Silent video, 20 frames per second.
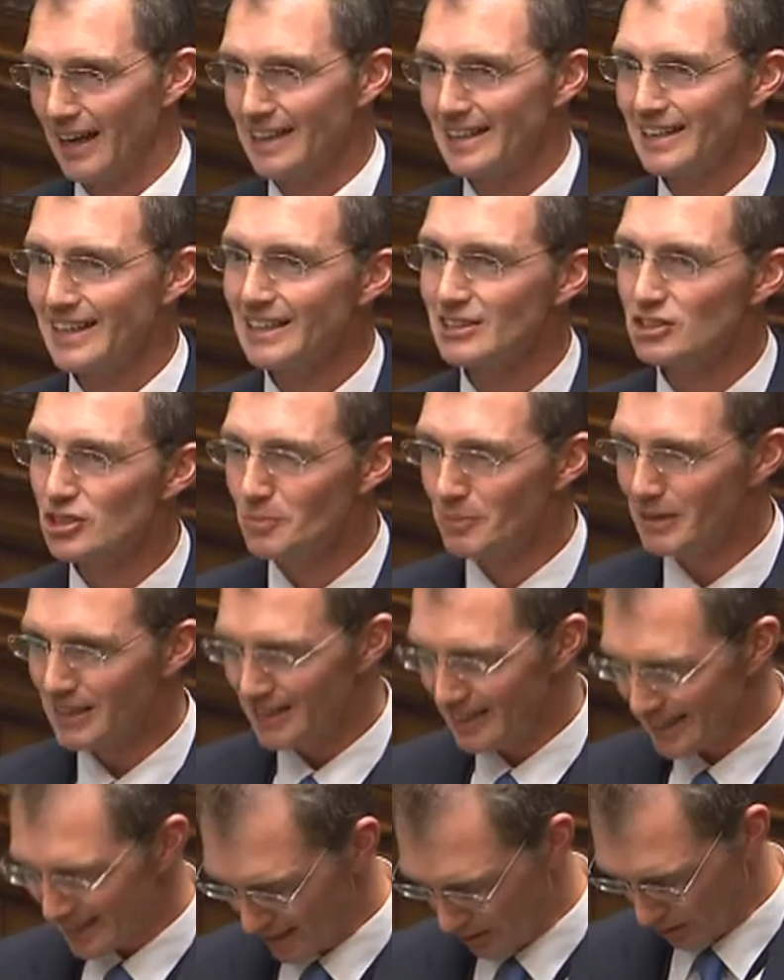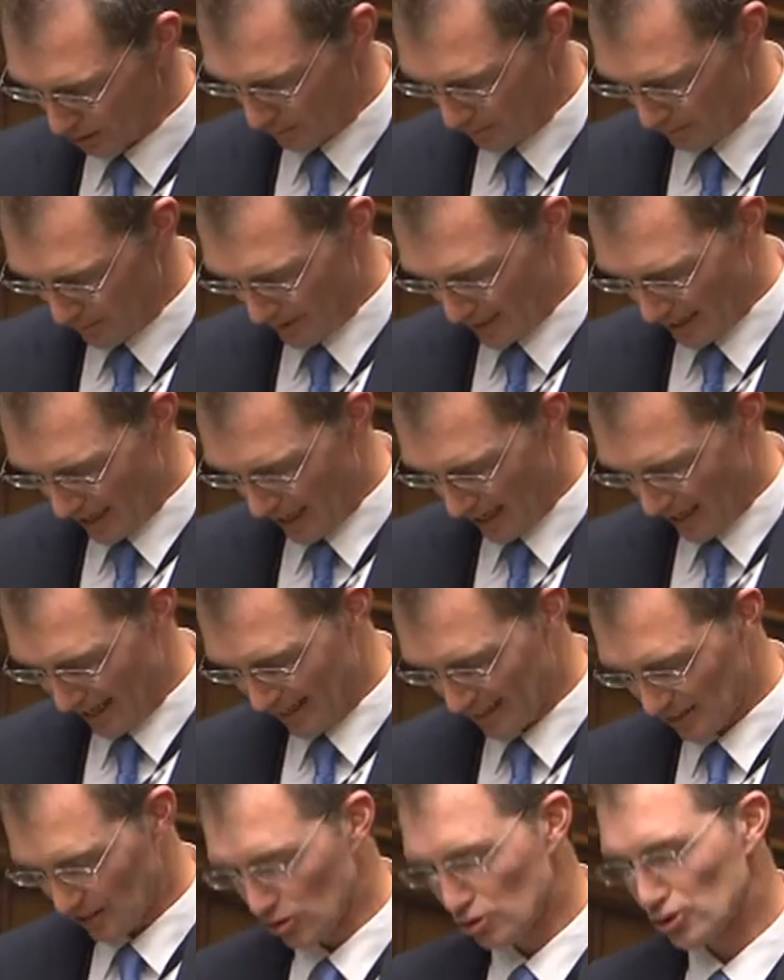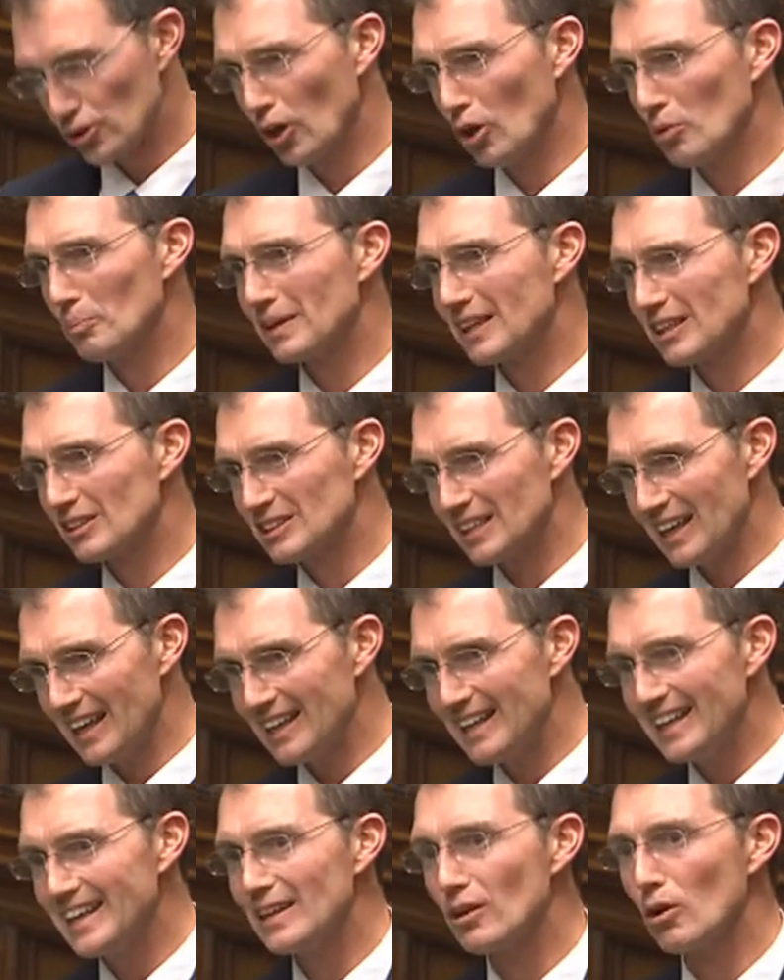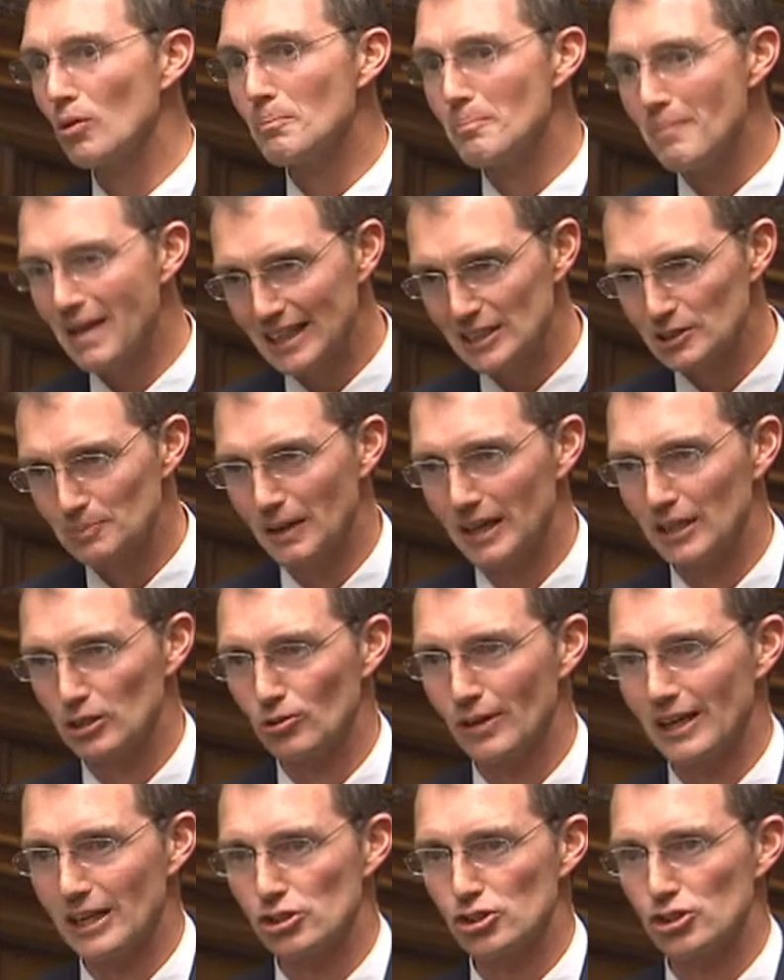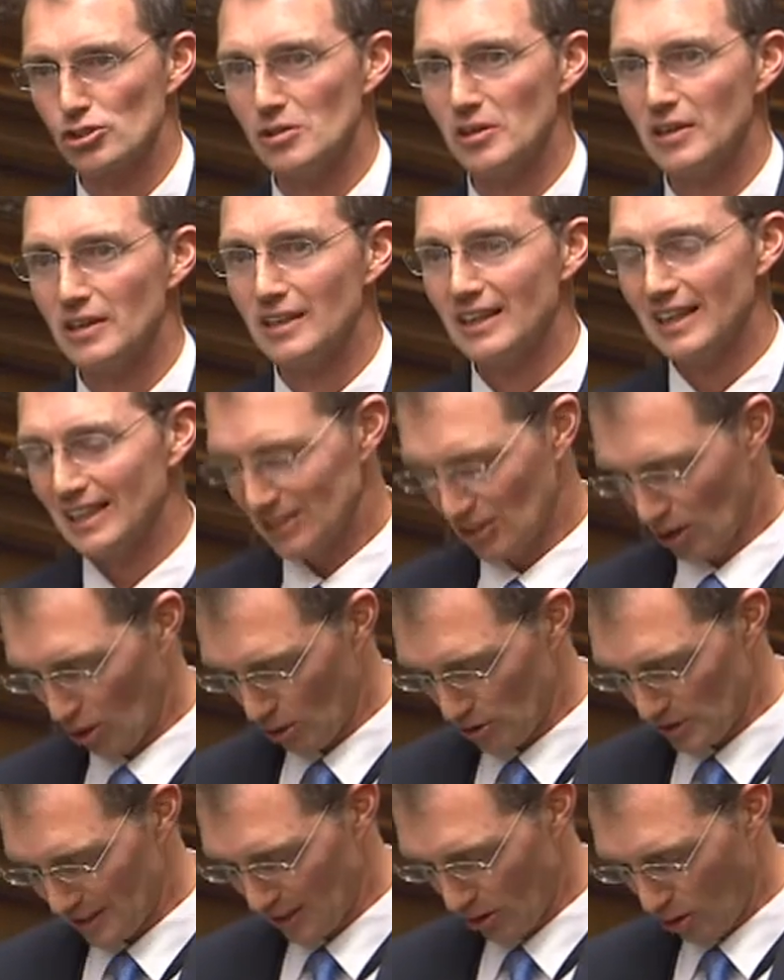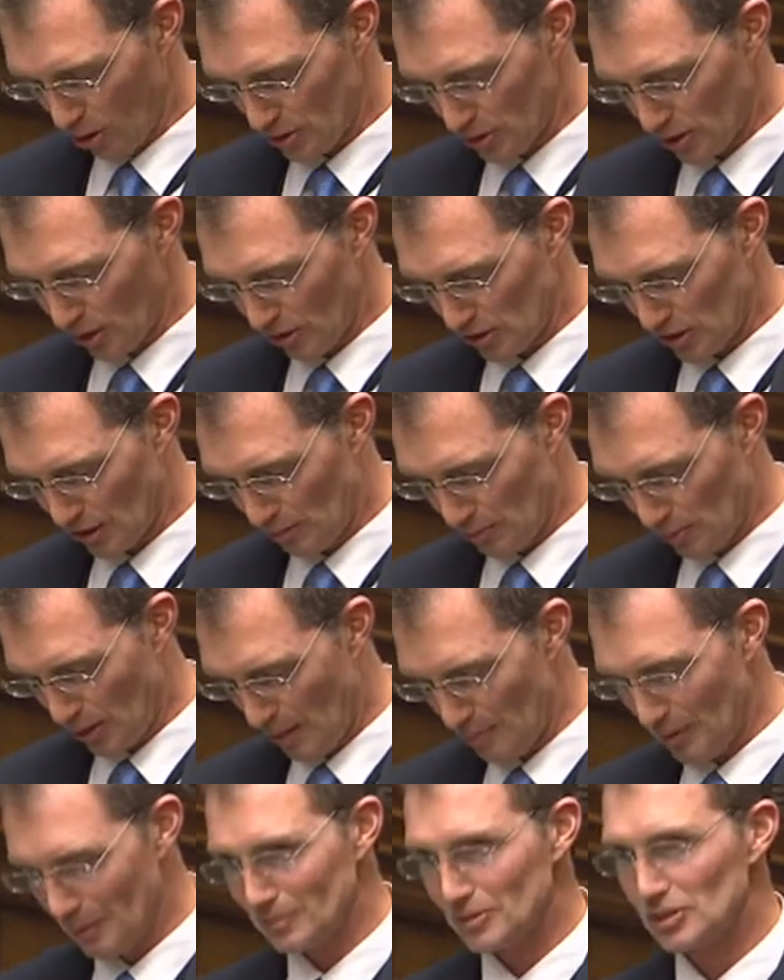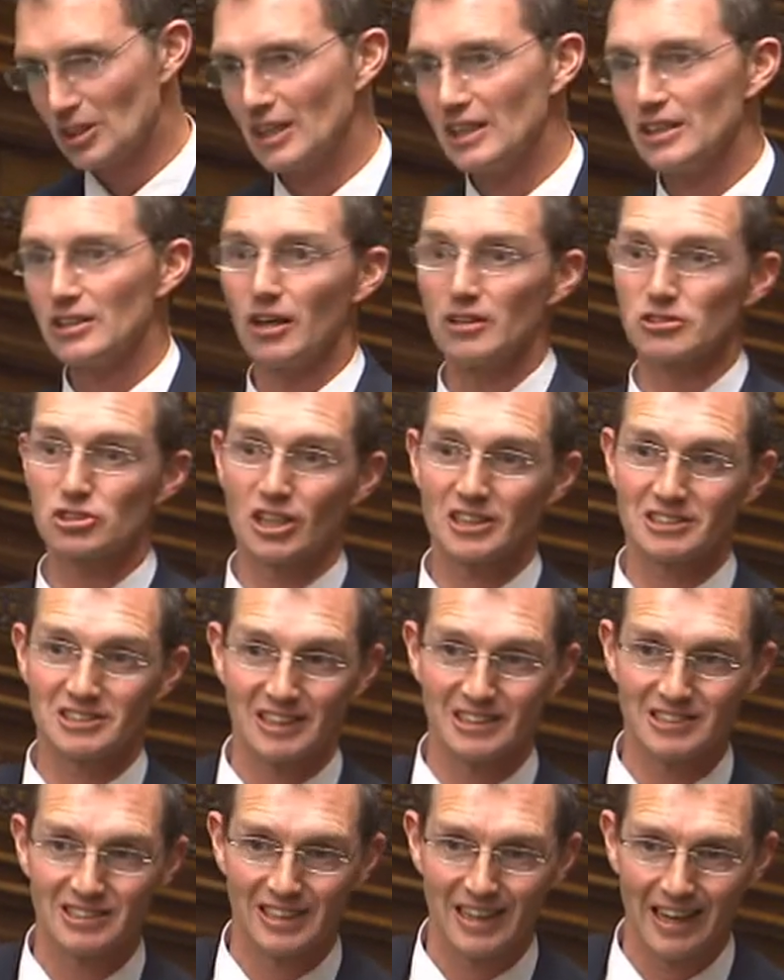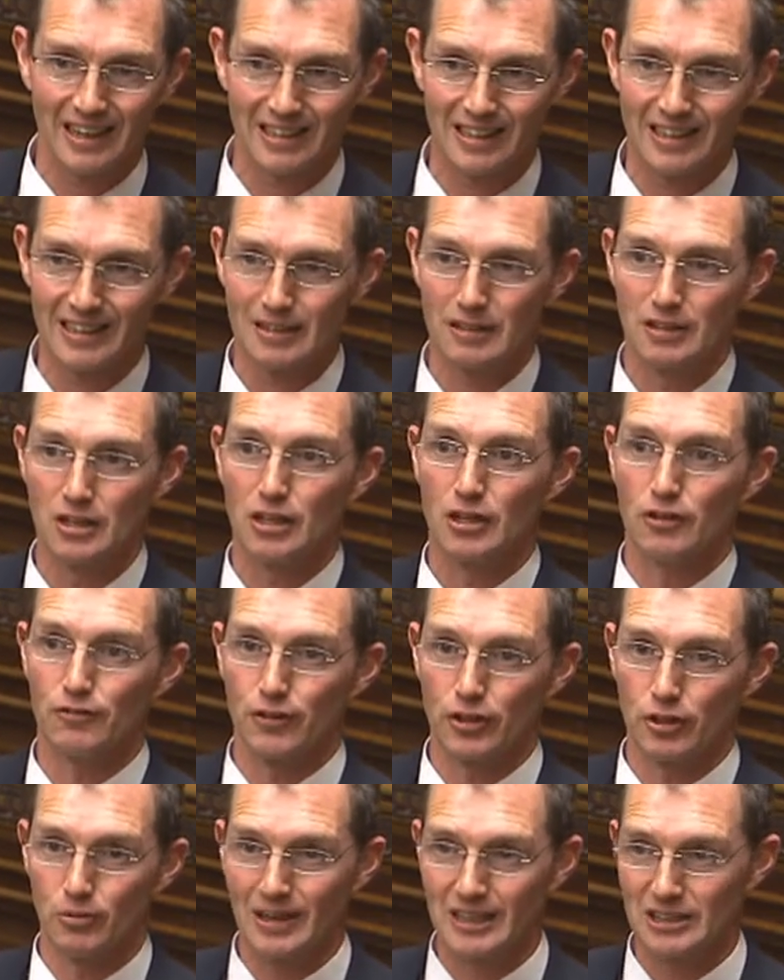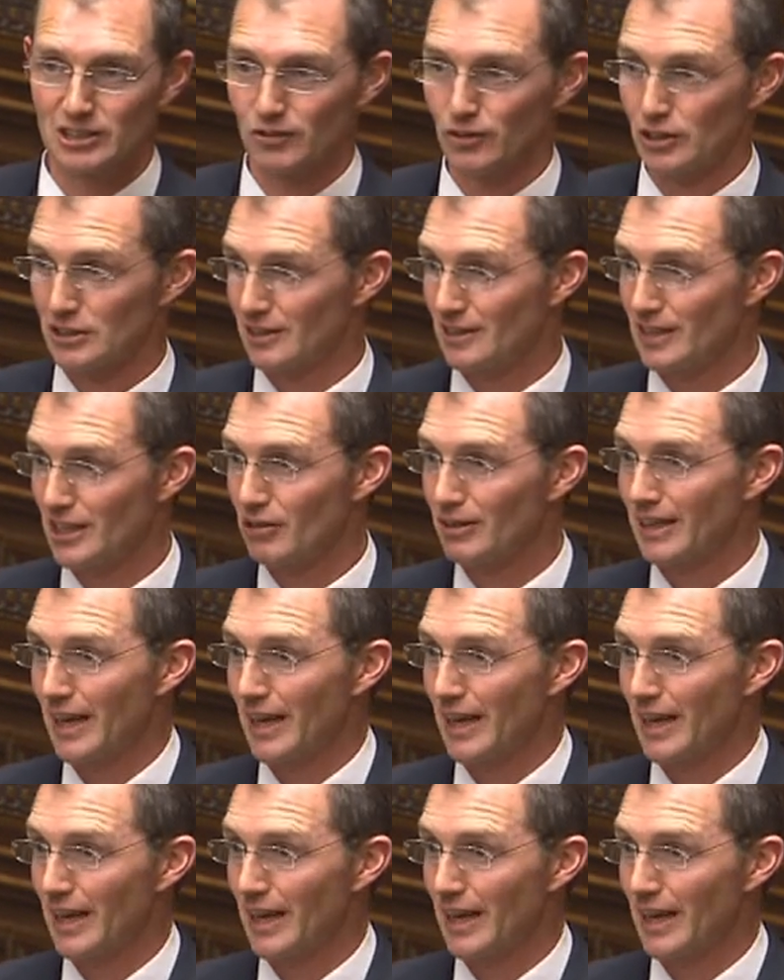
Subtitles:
and it needs to be legal and controlled, because illegal mass migration is causing all sorts of problems, not just incidentally for the rest of us in the